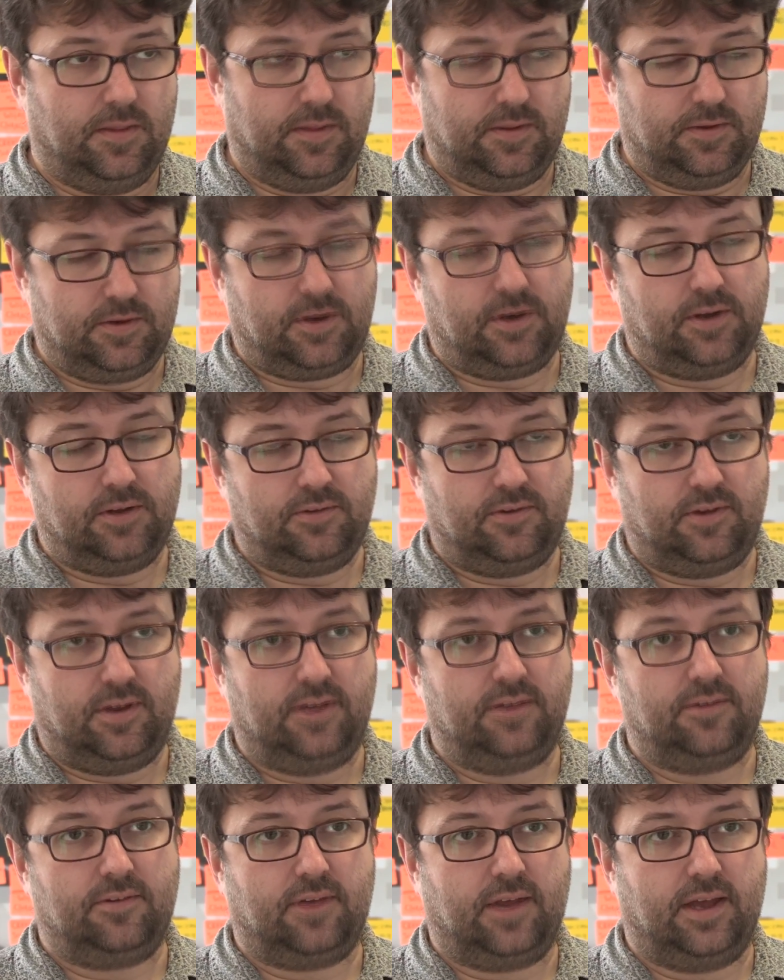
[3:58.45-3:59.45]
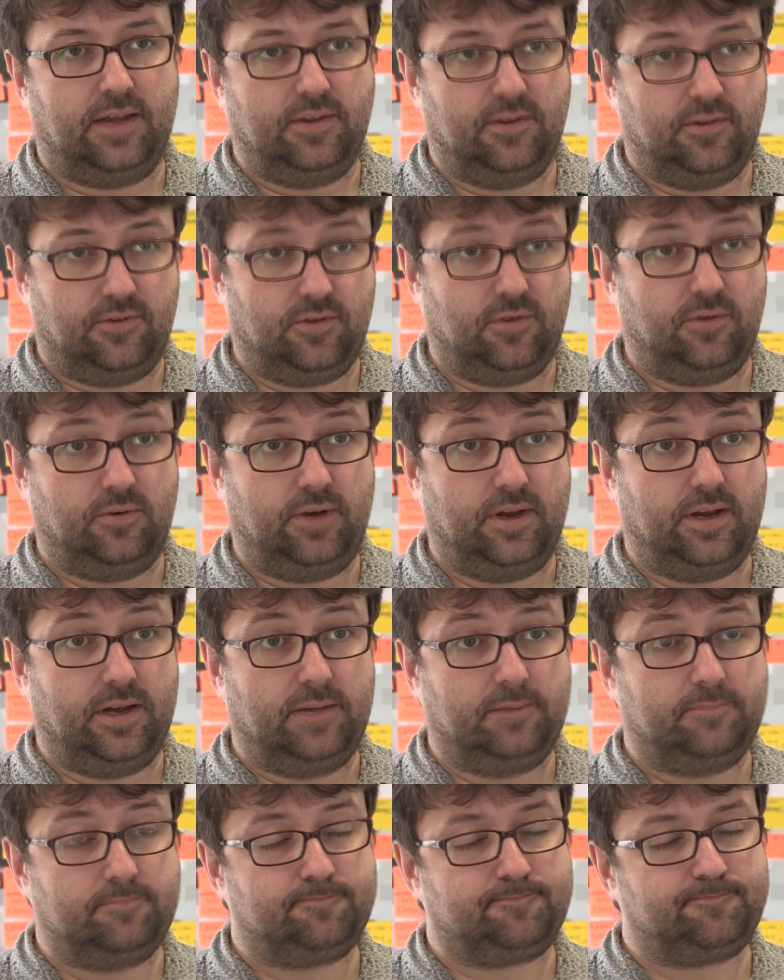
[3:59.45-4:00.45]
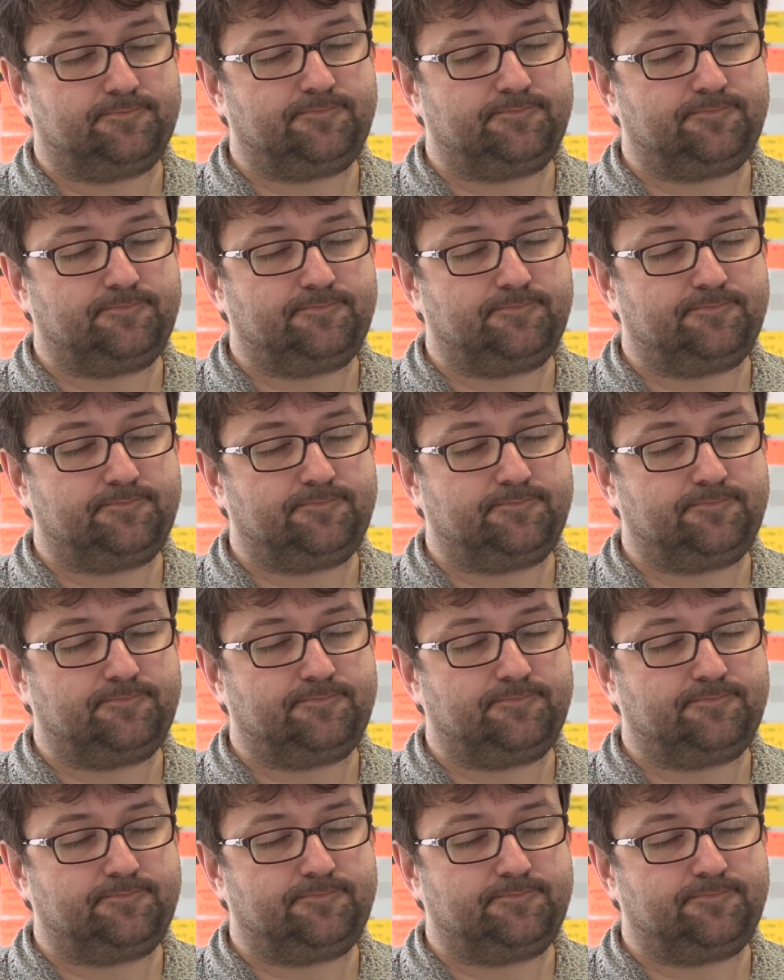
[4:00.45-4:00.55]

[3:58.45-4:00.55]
the content and the storyline.